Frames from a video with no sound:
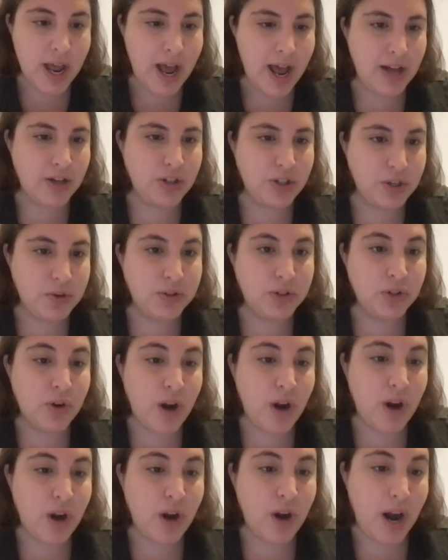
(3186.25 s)
And to its
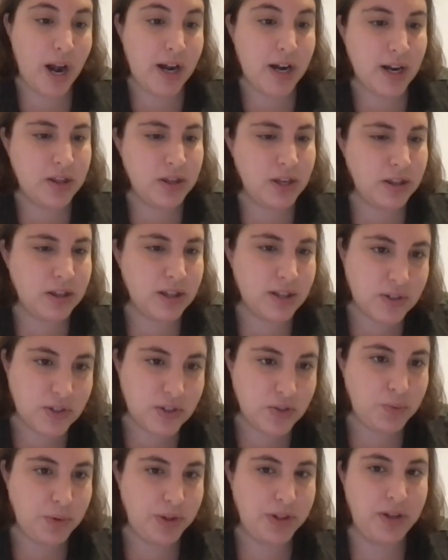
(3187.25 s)
credit, I think this
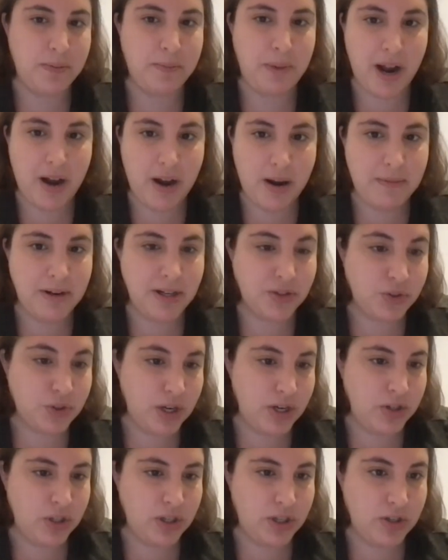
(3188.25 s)
is what the Biden
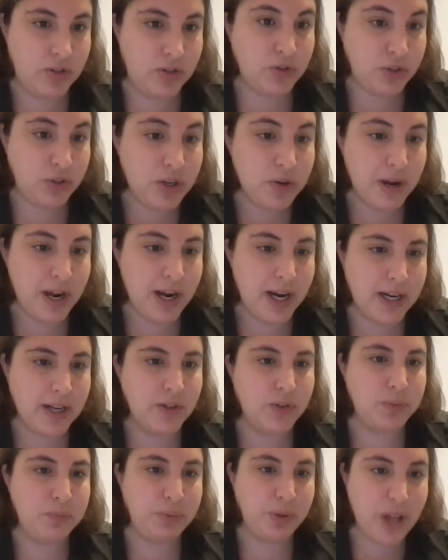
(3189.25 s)
administration is doing,
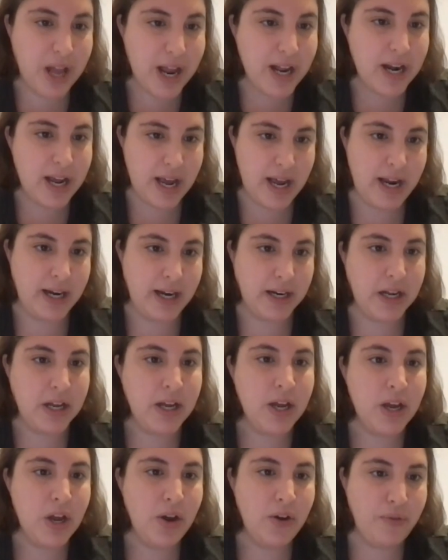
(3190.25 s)
is planning
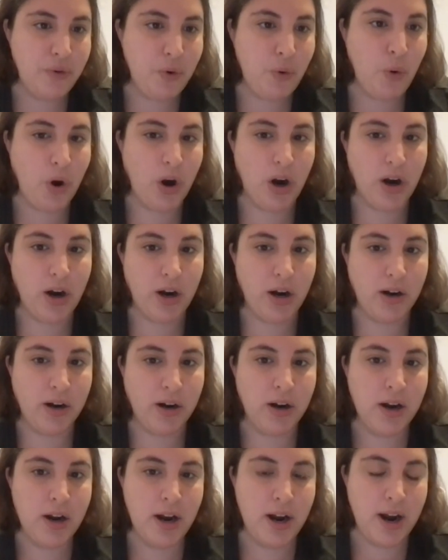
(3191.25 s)

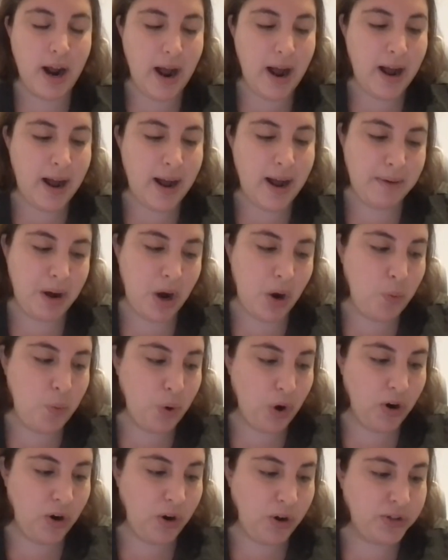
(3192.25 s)
for a
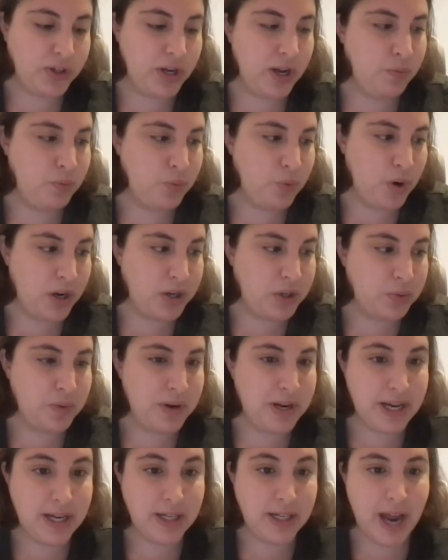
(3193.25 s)
world in which
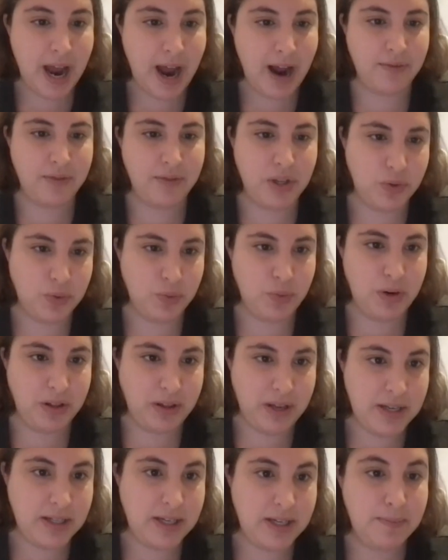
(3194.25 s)
we need to have these
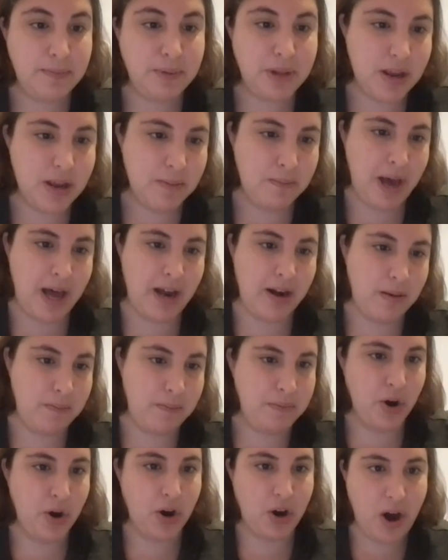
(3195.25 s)
really deeply embedded
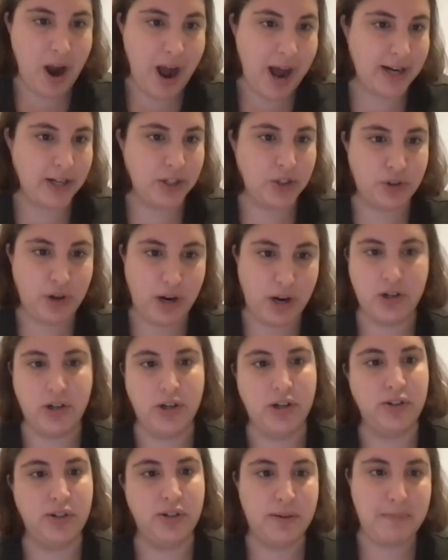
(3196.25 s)
bureaucratic
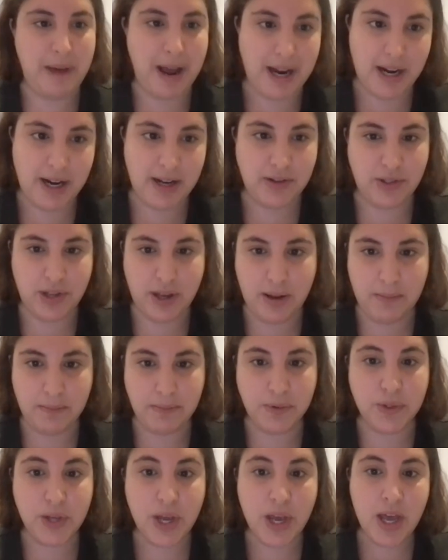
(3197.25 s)
structures and
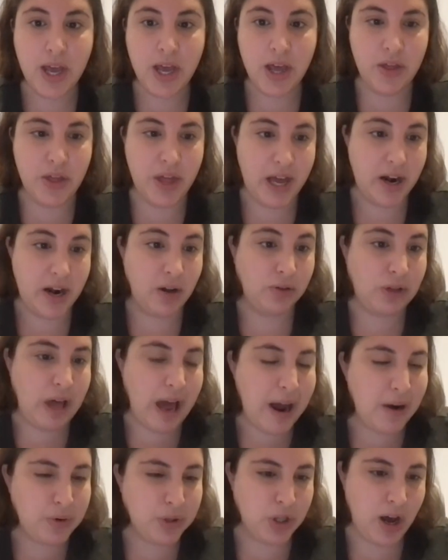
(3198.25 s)
mechanisms that
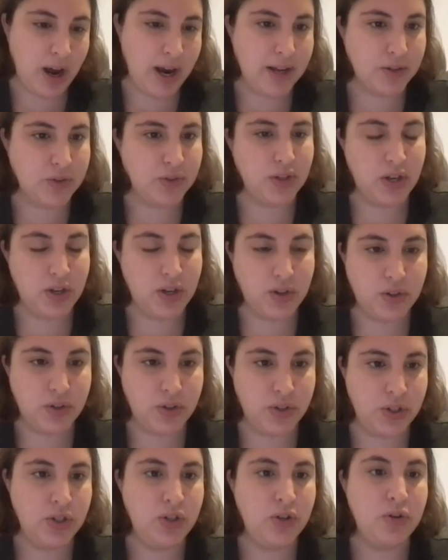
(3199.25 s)
allow
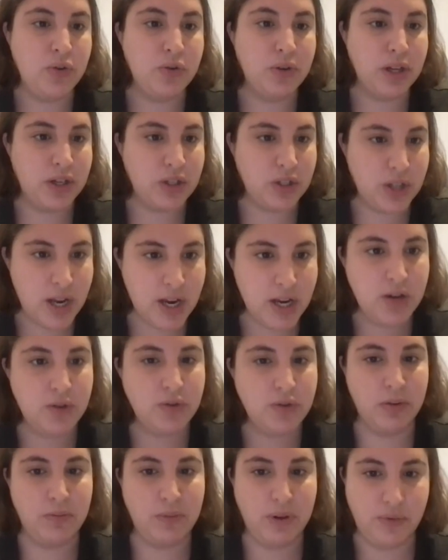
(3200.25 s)
alliances to continue
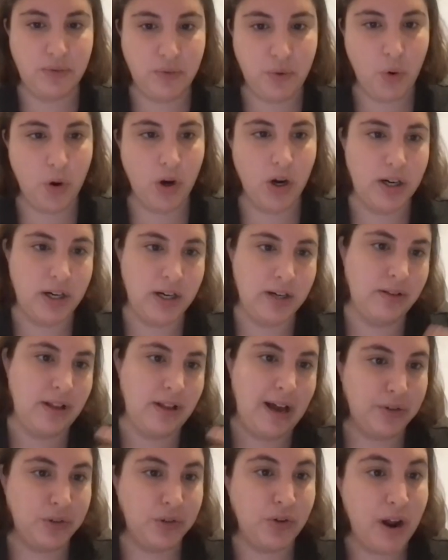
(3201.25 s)
to move forward and
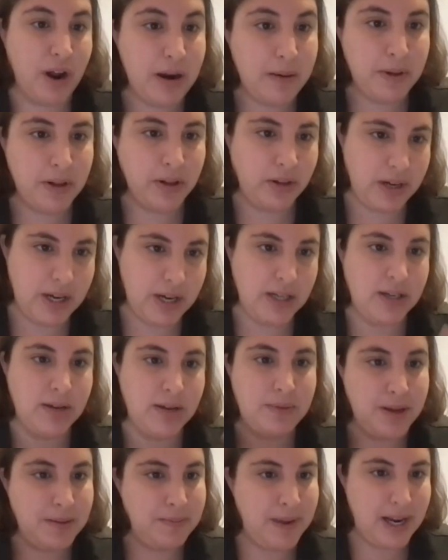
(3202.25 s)
allows credibility to
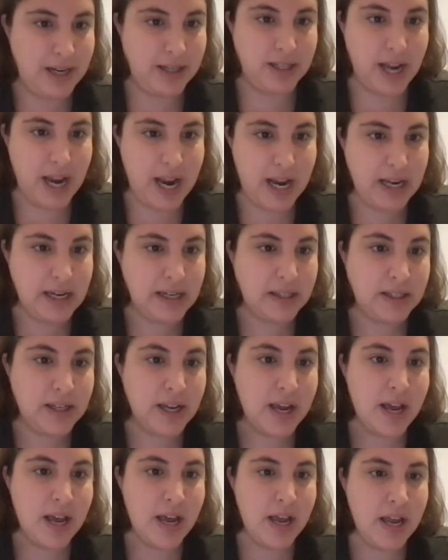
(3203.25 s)
be maintained,
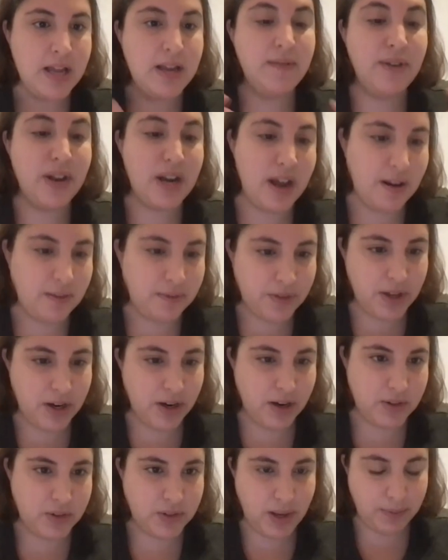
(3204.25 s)
even if
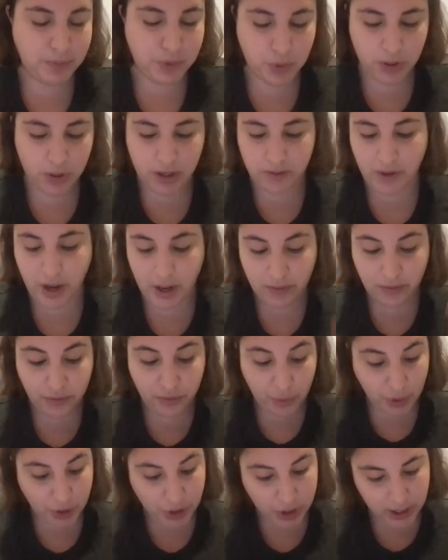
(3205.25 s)
there is some sort of
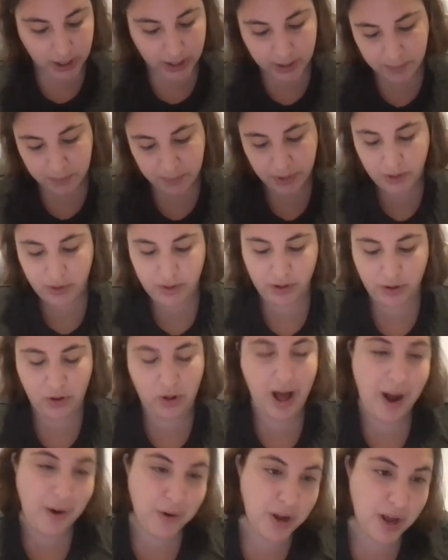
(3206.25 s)
unfortunate political
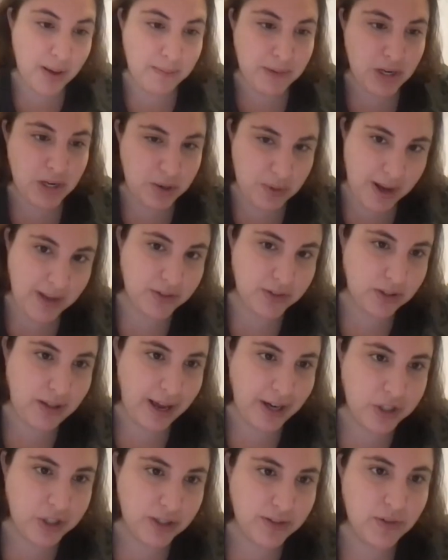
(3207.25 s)
outcome in US
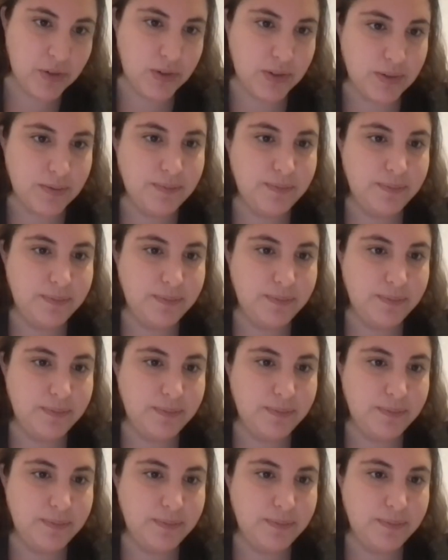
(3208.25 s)
elections.